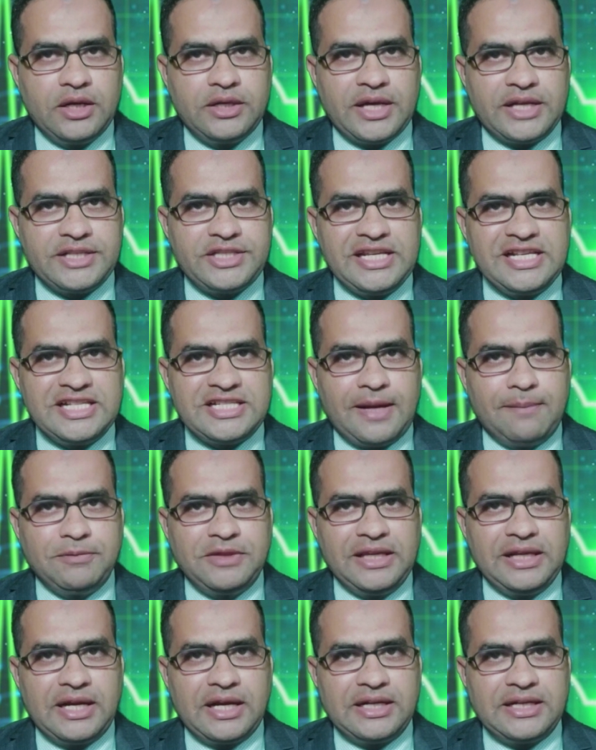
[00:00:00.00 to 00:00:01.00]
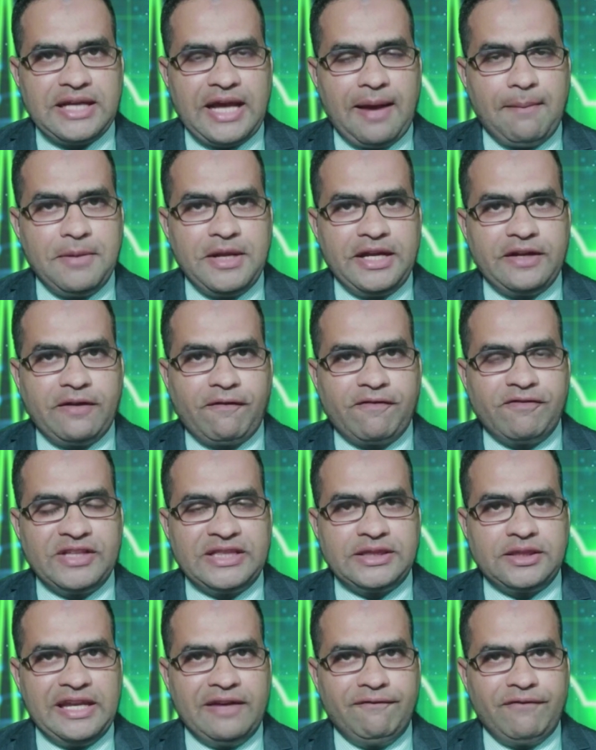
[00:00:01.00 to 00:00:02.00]
touching something contaminated
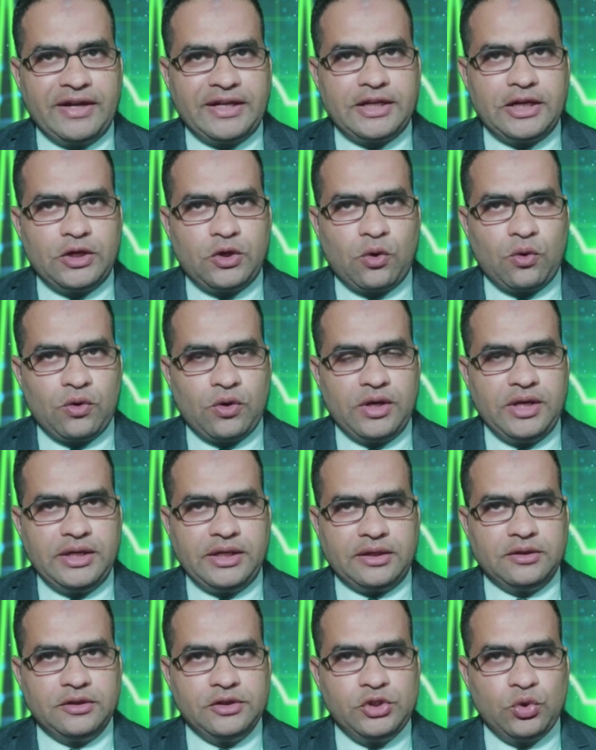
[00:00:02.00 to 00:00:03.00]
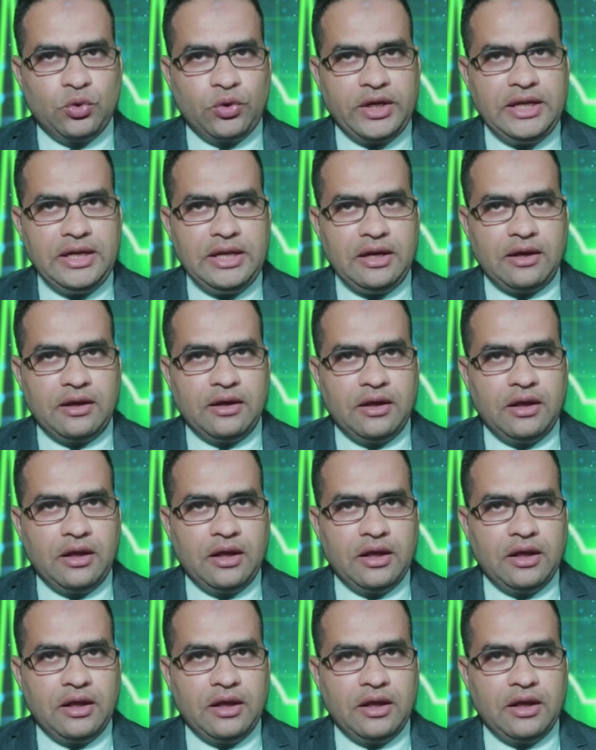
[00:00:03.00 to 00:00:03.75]
with infected rodent urine,